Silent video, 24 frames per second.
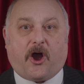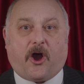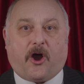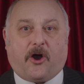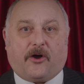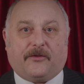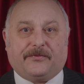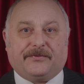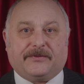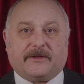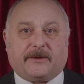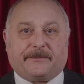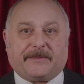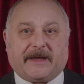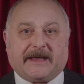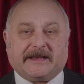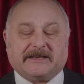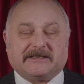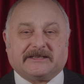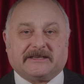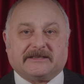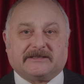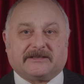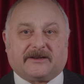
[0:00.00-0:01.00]
on the
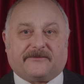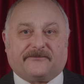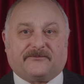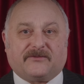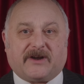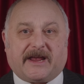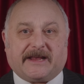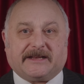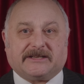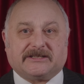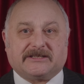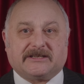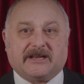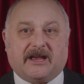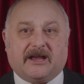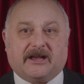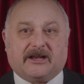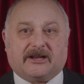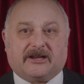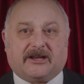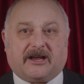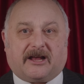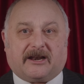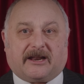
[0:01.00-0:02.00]
basis of race,
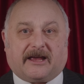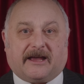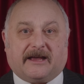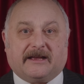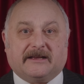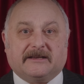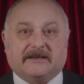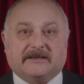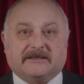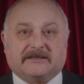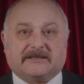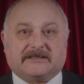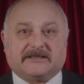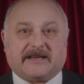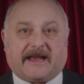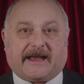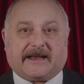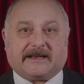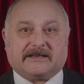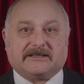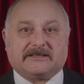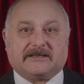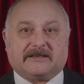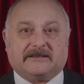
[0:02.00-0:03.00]
colour,
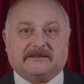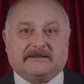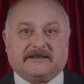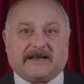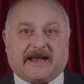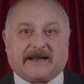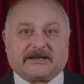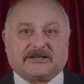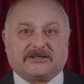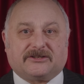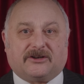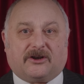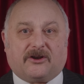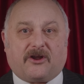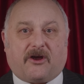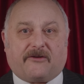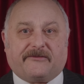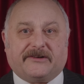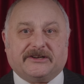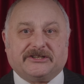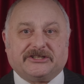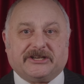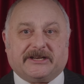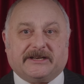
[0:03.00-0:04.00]
sex, national
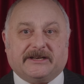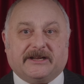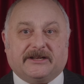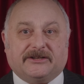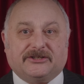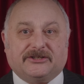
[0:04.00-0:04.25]
origin,